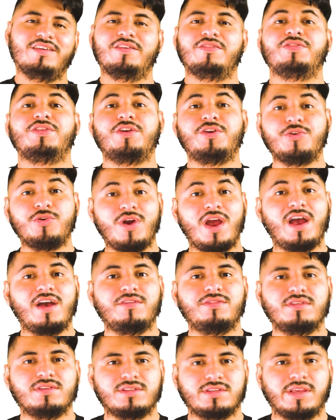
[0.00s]
and there you
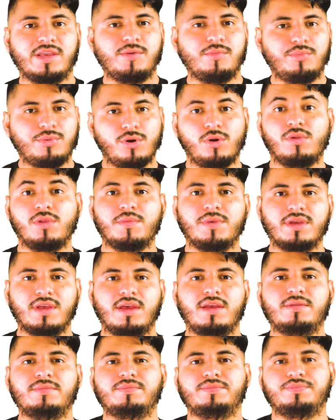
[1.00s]
have the same problem
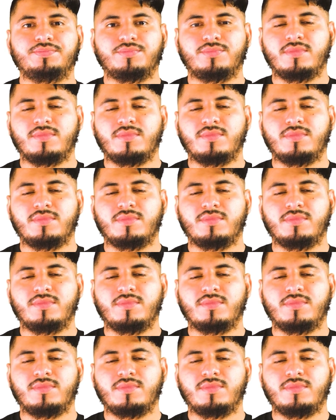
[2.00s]
again.